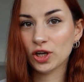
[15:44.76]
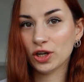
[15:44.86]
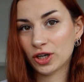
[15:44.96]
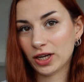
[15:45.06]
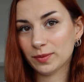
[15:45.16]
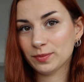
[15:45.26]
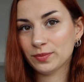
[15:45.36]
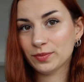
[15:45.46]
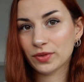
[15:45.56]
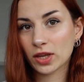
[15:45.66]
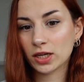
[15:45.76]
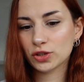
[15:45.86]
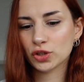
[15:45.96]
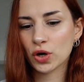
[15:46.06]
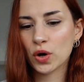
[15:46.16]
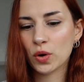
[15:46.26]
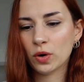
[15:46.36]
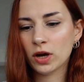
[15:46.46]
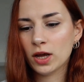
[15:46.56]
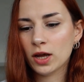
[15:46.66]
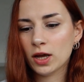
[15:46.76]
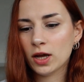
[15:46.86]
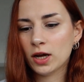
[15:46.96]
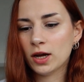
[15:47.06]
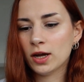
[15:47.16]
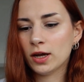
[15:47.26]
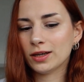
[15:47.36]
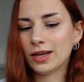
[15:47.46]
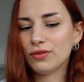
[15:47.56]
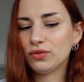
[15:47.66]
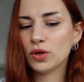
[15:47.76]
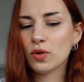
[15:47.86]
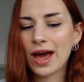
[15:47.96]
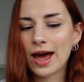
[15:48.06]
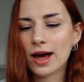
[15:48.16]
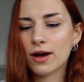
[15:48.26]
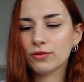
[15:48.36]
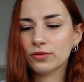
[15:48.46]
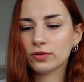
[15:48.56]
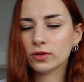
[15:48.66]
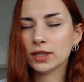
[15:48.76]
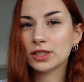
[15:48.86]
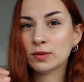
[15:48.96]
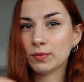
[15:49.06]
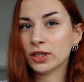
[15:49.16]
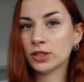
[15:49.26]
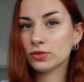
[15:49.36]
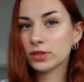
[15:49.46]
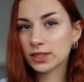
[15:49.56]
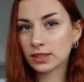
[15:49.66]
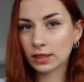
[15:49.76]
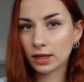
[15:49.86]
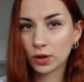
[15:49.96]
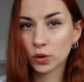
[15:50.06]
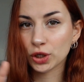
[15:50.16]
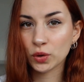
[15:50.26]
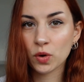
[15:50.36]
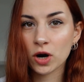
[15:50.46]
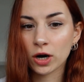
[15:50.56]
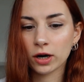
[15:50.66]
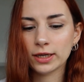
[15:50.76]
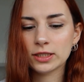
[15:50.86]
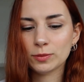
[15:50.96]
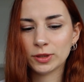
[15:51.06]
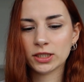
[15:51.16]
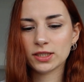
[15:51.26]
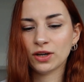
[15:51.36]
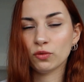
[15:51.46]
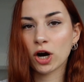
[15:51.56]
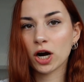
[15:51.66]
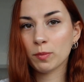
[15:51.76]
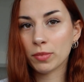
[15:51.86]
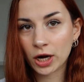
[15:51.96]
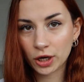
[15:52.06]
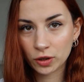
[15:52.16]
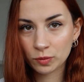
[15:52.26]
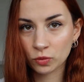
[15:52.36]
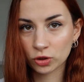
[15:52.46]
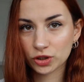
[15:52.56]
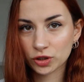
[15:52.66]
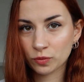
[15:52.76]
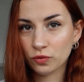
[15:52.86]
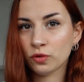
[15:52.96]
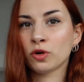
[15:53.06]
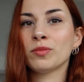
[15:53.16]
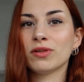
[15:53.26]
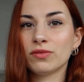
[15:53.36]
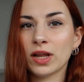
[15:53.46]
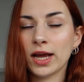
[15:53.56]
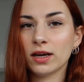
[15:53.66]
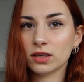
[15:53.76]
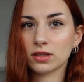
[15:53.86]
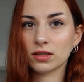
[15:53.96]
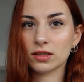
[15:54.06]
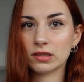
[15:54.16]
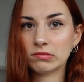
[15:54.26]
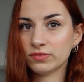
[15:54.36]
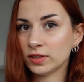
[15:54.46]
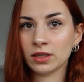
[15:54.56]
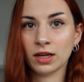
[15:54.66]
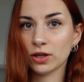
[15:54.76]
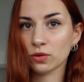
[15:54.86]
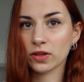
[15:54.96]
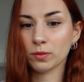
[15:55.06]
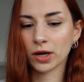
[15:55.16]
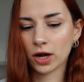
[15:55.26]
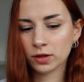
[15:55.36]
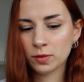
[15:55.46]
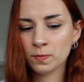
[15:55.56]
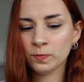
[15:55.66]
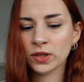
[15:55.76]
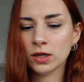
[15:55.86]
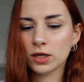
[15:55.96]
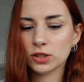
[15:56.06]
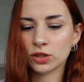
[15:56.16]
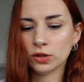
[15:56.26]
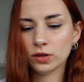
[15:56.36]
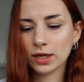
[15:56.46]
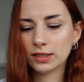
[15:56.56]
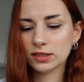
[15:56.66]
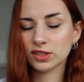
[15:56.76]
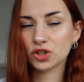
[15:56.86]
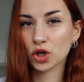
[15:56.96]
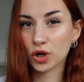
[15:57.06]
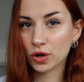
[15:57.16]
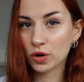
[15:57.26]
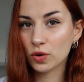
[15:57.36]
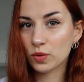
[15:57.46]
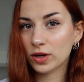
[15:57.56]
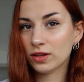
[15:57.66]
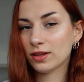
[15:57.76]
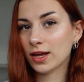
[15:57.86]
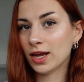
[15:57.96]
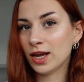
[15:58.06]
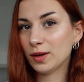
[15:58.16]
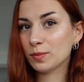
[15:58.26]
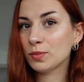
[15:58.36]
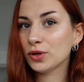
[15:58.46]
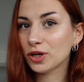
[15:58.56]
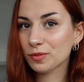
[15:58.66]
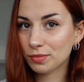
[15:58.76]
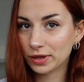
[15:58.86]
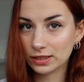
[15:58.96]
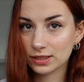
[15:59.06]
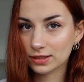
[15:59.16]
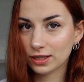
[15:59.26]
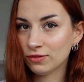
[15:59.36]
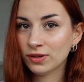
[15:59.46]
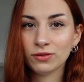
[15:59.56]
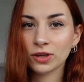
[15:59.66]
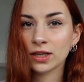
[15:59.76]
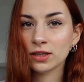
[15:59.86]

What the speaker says: learning. And so if you have experienced recently, or you are experiencing rock bottom, or some form of like feeling like you're at the bottom, to know that this is all with a purpose. Even if you